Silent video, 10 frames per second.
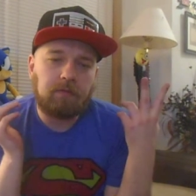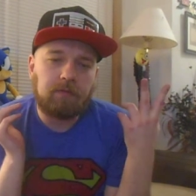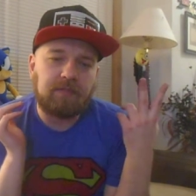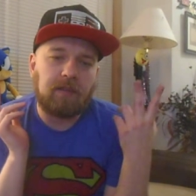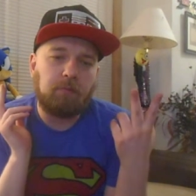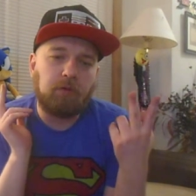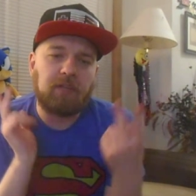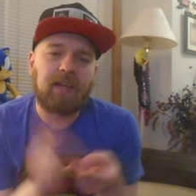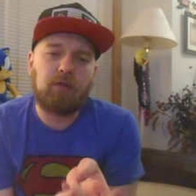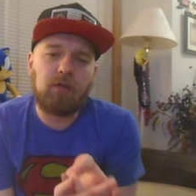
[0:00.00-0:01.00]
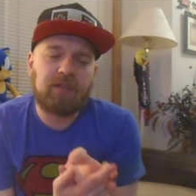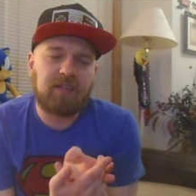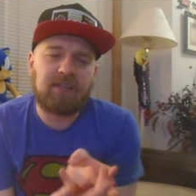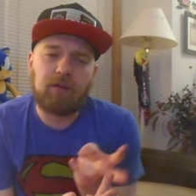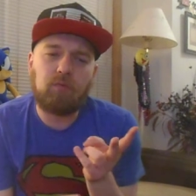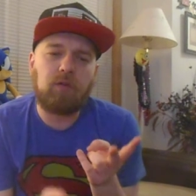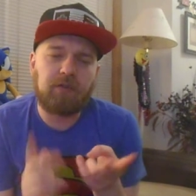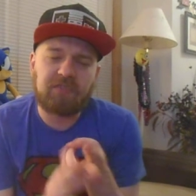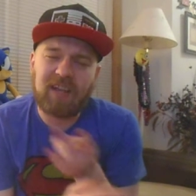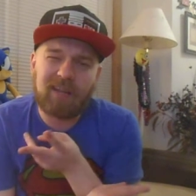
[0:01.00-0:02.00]
Does well Nintendo does Nintendo
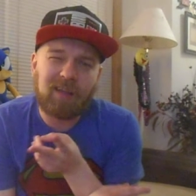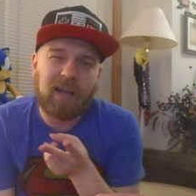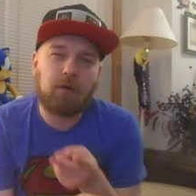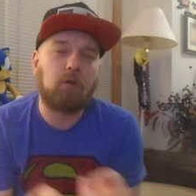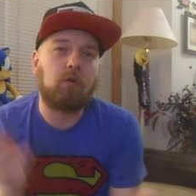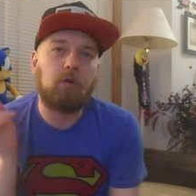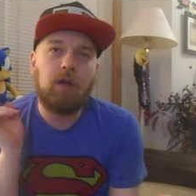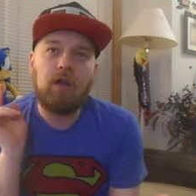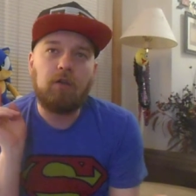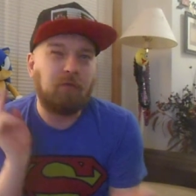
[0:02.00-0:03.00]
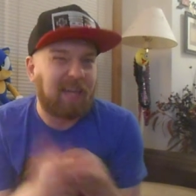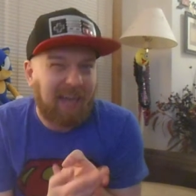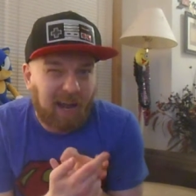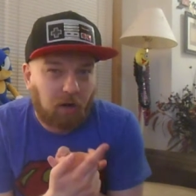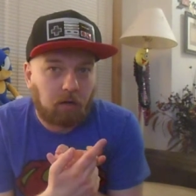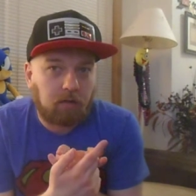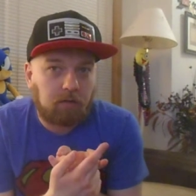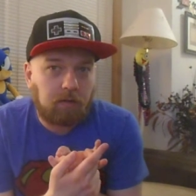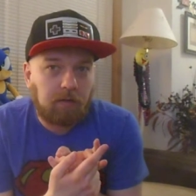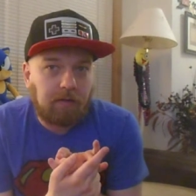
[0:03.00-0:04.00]
understand online or do they care?
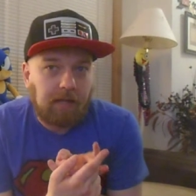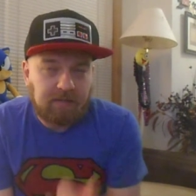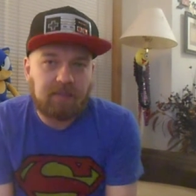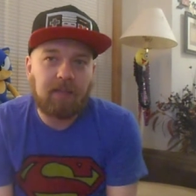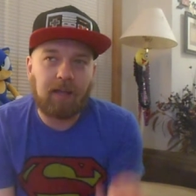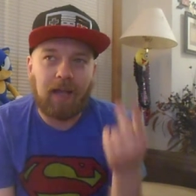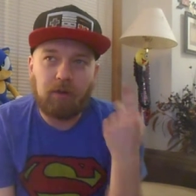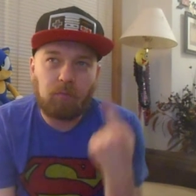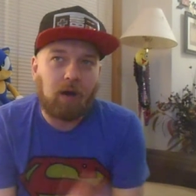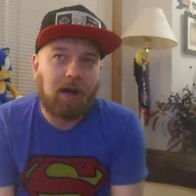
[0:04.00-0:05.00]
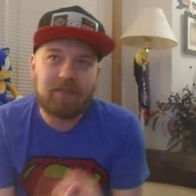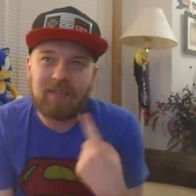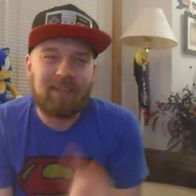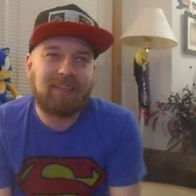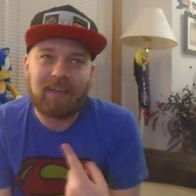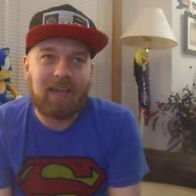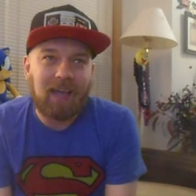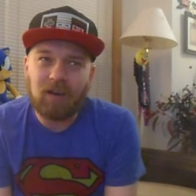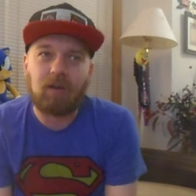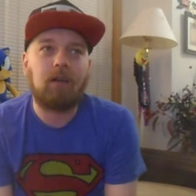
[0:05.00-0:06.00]
That's a thing. I don't honestly think they
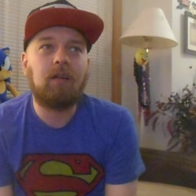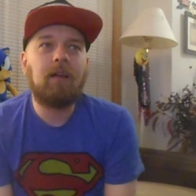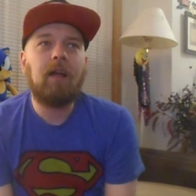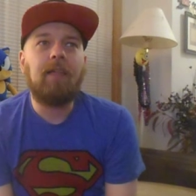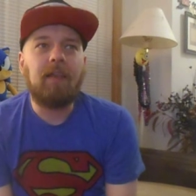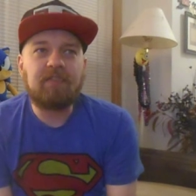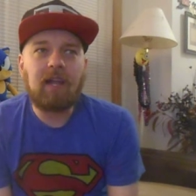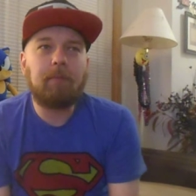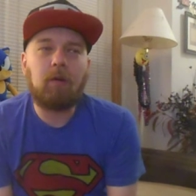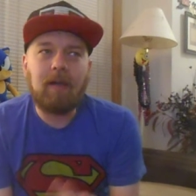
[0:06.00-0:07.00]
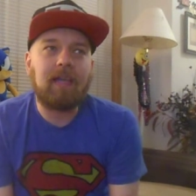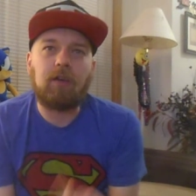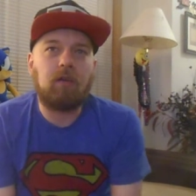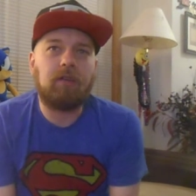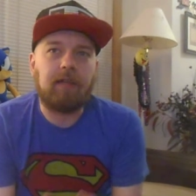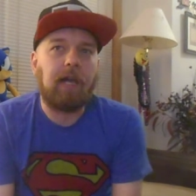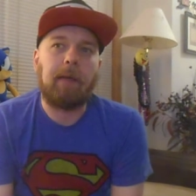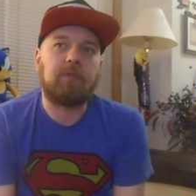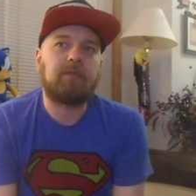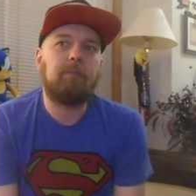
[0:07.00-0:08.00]
care. They just care about making good
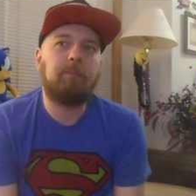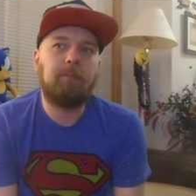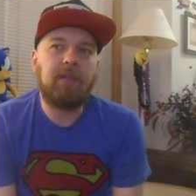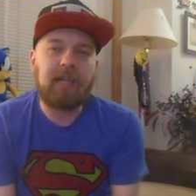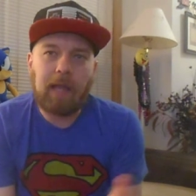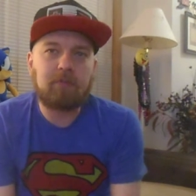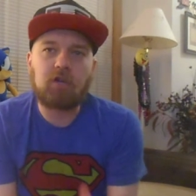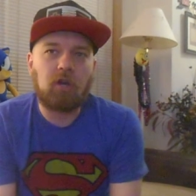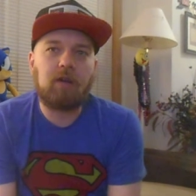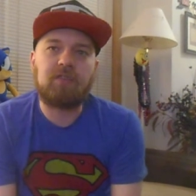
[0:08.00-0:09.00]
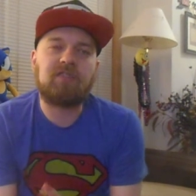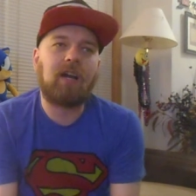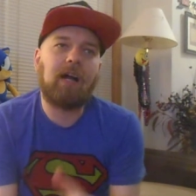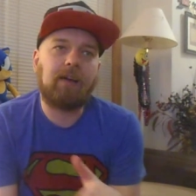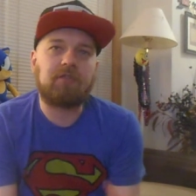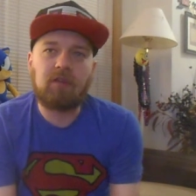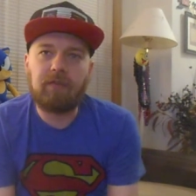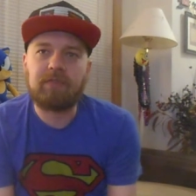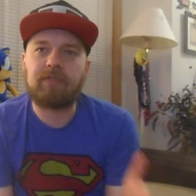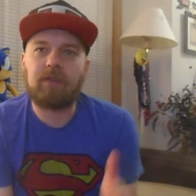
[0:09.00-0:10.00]
games. The games are good. It's just the online
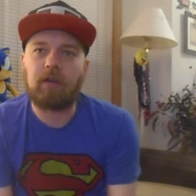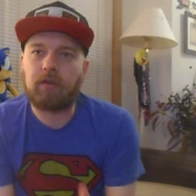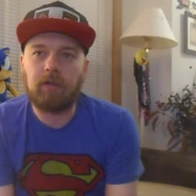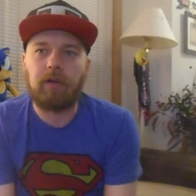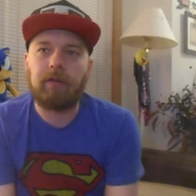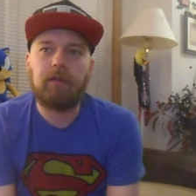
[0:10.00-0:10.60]
service is not good.